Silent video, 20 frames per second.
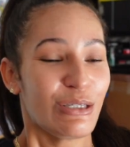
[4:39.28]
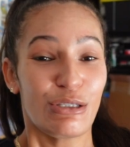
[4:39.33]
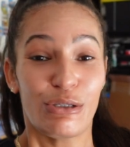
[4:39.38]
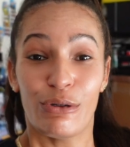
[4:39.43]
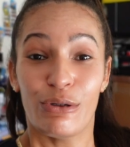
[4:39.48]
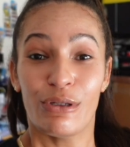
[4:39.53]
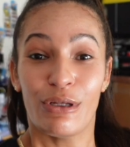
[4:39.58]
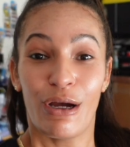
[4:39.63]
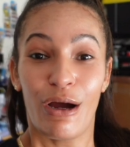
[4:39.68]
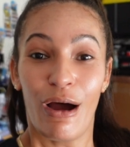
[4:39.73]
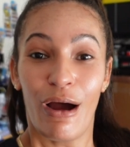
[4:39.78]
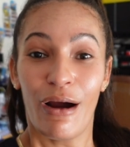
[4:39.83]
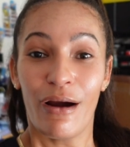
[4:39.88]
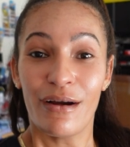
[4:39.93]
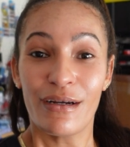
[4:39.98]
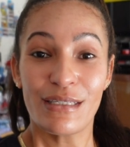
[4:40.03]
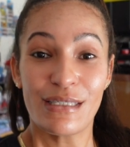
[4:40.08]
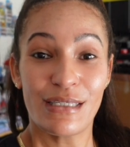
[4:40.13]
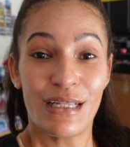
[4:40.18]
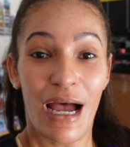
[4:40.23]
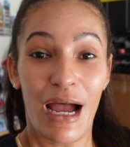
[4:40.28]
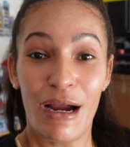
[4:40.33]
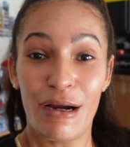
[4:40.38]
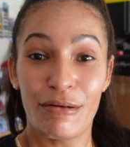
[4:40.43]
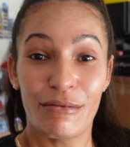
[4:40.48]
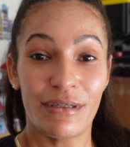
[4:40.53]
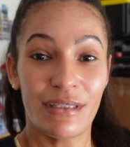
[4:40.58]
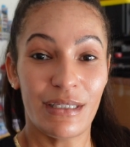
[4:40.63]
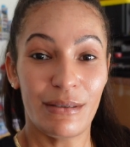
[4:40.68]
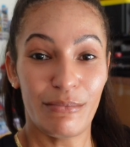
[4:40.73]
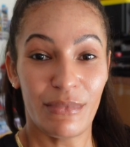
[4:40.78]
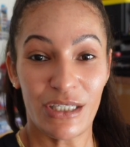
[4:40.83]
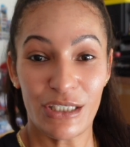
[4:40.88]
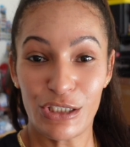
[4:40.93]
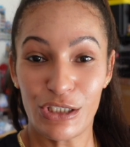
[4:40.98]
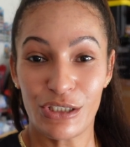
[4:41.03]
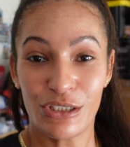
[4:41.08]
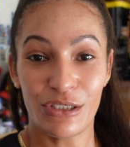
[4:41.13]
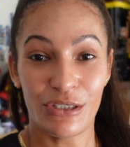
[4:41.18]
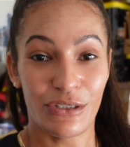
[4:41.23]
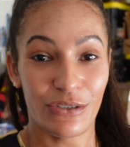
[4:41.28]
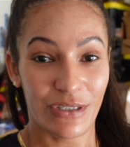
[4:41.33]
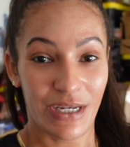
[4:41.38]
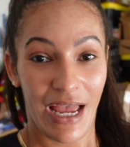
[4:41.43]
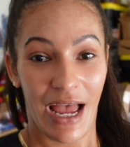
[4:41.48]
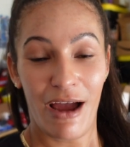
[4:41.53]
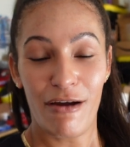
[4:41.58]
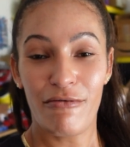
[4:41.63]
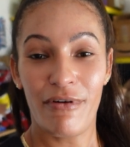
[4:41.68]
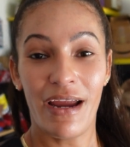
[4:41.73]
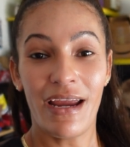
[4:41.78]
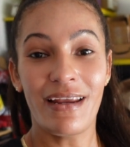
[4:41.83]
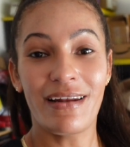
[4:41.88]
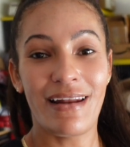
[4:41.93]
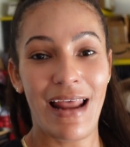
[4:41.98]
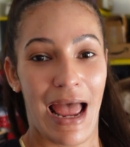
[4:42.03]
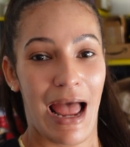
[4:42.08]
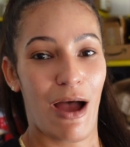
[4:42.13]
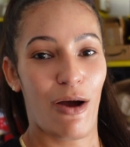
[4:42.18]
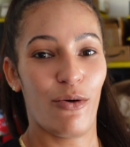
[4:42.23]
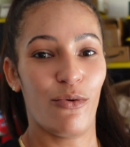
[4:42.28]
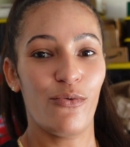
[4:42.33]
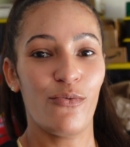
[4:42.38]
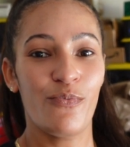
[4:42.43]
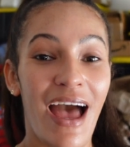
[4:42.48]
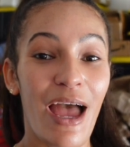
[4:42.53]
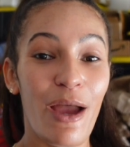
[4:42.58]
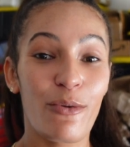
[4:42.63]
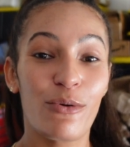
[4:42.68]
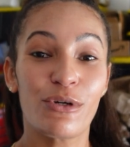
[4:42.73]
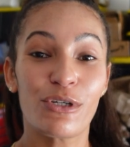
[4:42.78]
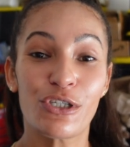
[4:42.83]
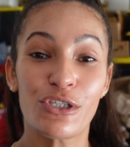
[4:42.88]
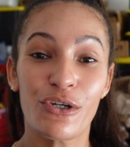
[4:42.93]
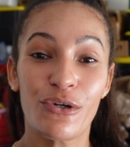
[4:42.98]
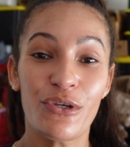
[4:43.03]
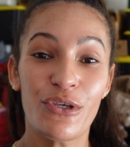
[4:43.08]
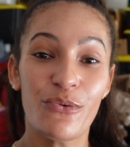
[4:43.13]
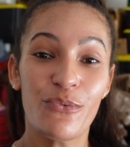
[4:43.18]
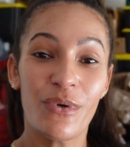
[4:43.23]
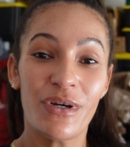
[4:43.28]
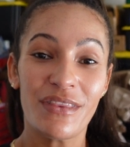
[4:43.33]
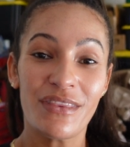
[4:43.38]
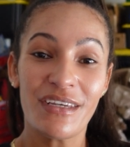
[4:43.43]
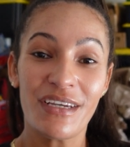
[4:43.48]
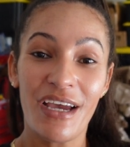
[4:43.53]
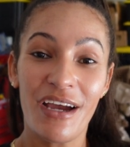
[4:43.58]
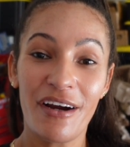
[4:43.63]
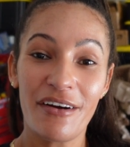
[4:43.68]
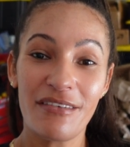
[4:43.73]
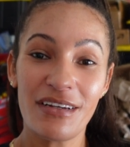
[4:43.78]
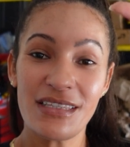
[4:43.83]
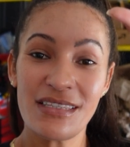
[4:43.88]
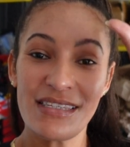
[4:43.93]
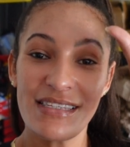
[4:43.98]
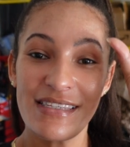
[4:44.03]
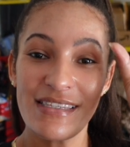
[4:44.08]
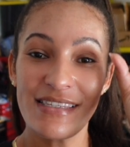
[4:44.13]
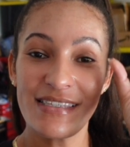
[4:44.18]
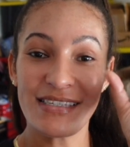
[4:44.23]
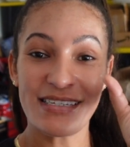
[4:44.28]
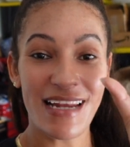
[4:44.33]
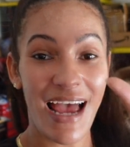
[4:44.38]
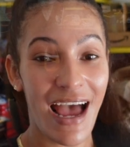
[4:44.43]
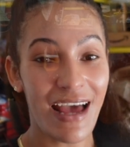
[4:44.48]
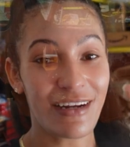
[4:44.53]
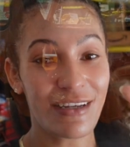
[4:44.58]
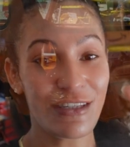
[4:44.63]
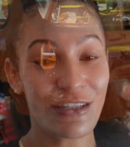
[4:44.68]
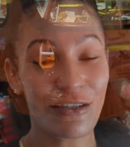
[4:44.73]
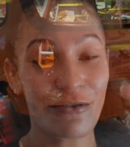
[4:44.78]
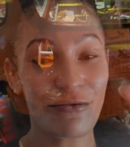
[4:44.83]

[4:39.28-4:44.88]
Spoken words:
So the car is not really much to look at right now. I will show you what the current status